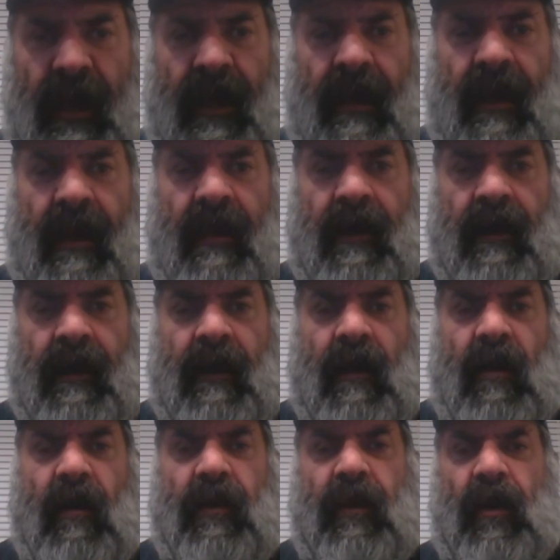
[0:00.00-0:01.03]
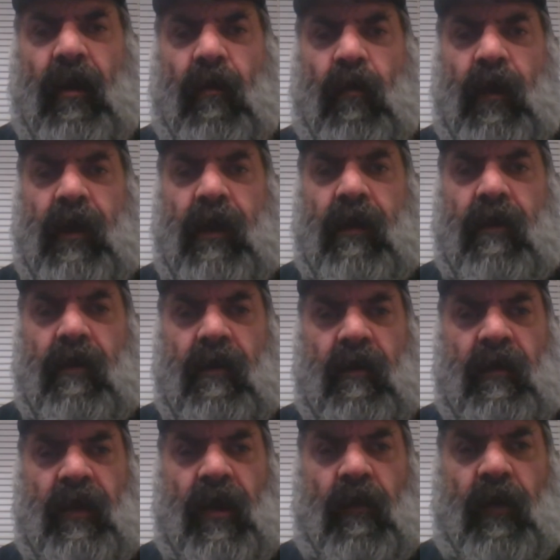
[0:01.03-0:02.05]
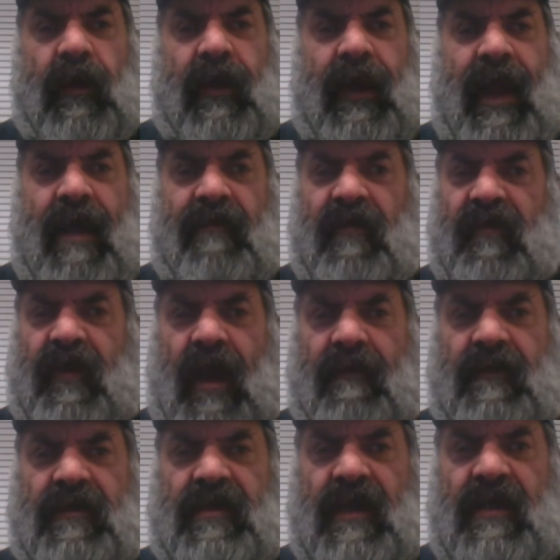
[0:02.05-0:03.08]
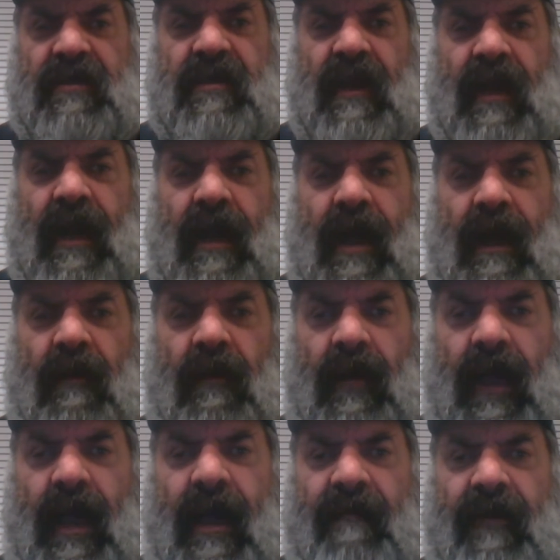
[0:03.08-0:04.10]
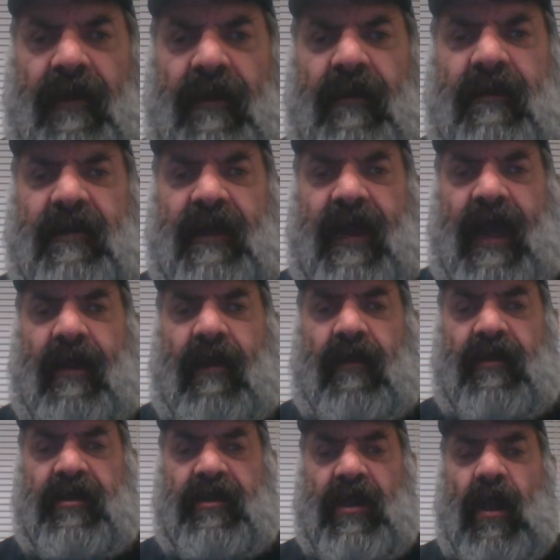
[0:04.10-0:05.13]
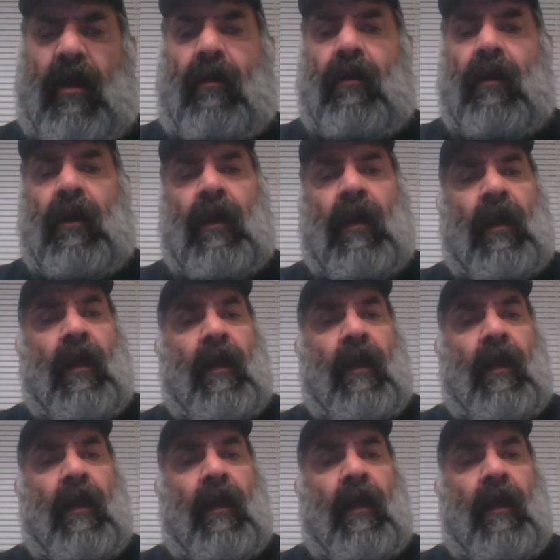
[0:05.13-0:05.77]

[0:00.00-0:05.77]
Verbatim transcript: and you know, we you know, we can have this conversation. I, I don't want to have it tonight on the show,